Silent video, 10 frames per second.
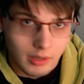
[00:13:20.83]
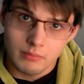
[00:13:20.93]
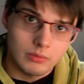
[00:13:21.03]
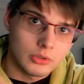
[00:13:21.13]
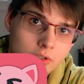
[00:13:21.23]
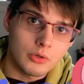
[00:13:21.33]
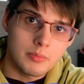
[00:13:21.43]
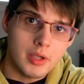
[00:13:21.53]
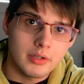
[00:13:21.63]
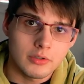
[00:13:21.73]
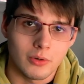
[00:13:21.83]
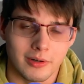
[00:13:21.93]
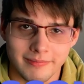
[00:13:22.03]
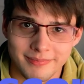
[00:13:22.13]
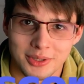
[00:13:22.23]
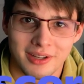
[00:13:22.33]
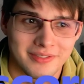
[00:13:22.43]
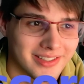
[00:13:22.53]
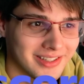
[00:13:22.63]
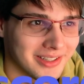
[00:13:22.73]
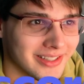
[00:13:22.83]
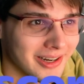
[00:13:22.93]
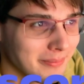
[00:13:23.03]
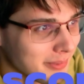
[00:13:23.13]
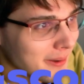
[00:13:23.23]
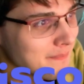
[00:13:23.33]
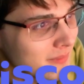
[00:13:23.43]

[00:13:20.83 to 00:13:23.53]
know, show it to me on Discord. Would love to see your setup, but